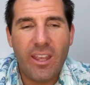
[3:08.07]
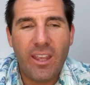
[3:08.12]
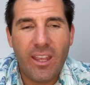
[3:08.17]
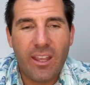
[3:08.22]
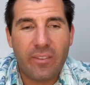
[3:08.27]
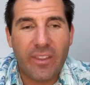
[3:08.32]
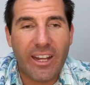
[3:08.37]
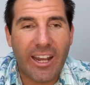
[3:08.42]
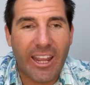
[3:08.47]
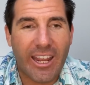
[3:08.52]

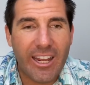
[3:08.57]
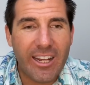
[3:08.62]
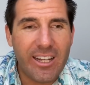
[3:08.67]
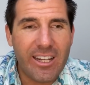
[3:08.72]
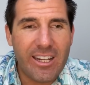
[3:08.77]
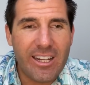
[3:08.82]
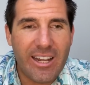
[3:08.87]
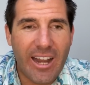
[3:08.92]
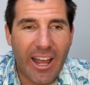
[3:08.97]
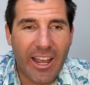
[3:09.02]
that
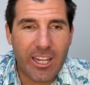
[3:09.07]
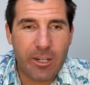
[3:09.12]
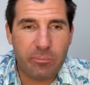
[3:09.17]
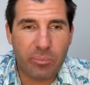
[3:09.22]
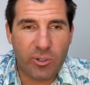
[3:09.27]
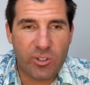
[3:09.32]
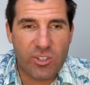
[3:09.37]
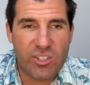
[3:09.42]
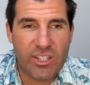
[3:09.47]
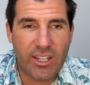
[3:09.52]

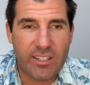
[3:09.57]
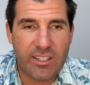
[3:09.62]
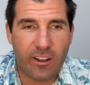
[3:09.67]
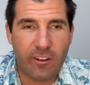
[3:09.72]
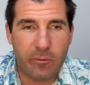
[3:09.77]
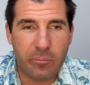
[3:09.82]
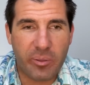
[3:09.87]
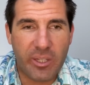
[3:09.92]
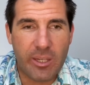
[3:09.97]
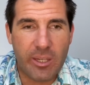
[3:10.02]
89%
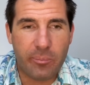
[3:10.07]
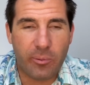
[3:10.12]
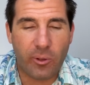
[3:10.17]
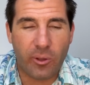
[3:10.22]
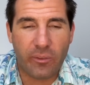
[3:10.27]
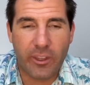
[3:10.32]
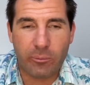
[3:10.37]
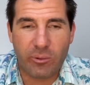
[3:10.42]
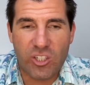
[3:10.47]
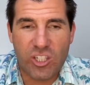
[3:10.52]
of people
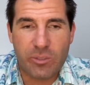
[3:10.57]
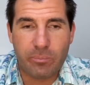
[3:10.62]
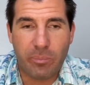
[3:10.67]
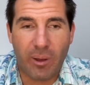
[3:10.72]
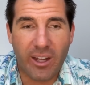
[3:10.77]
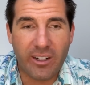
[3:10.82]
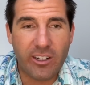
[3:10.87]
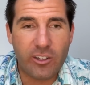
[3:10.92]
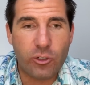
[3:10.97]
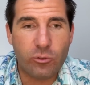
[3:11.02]
that
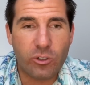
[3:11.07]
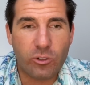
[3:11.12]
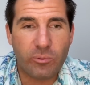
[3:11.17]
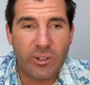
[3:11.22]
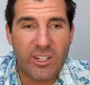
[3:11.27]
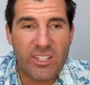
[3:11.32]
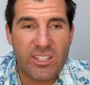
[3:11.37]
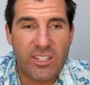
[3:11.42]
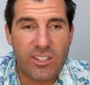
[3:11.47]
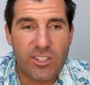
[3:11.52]
responded to a
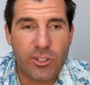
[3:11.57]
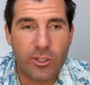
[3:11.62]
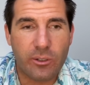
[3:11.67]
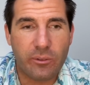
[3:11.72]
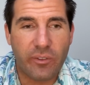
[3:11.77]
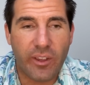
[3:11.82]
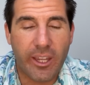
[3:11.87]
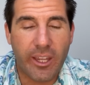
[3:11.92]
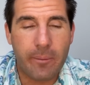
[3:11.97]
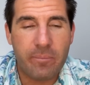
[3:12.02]
recent
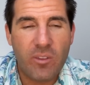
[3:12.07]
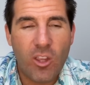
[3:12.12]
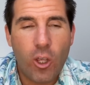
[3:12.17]
survey